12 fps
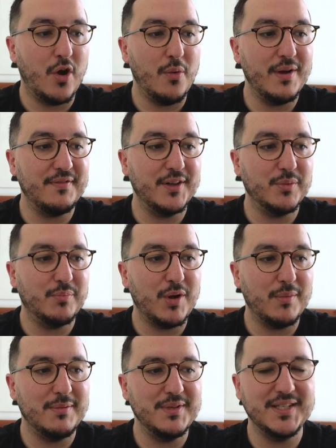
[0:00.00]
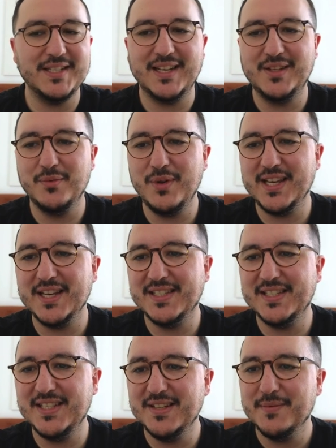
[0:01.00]
However, the problem is that we can
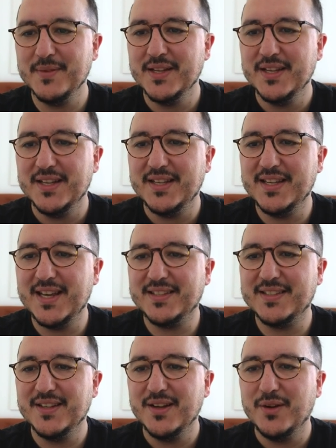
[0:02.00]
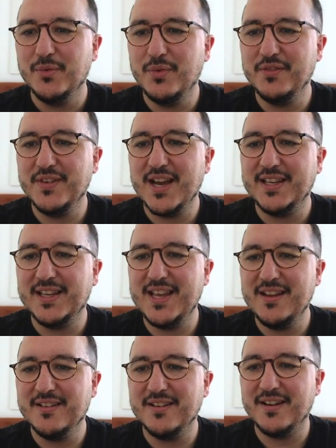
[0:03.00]
see that we've got
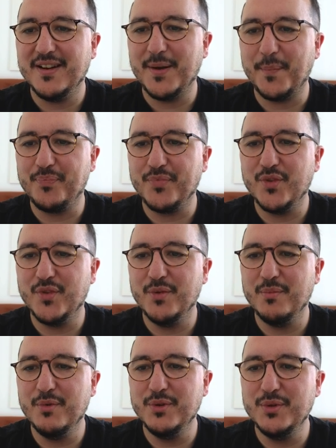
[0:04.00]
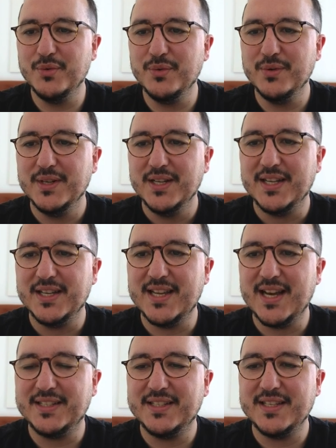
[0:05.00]
here the menu
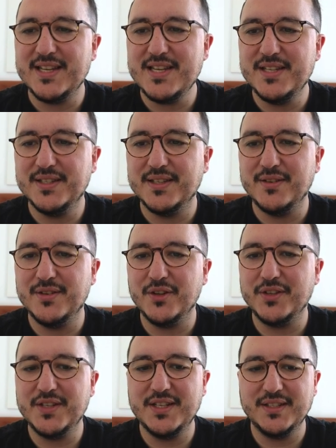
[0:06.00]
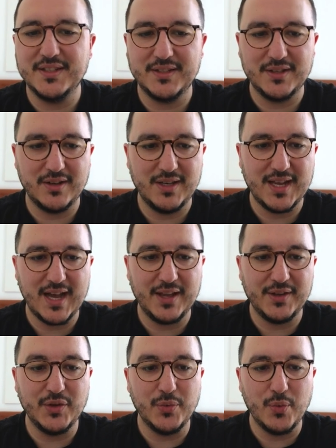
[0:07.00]
that is not necessarily
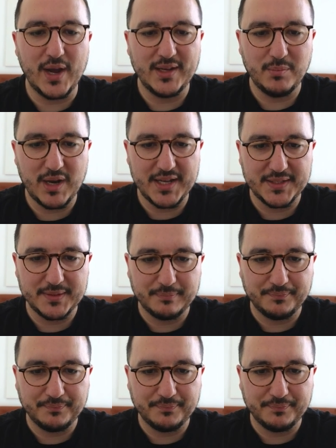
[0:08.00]
at the right place.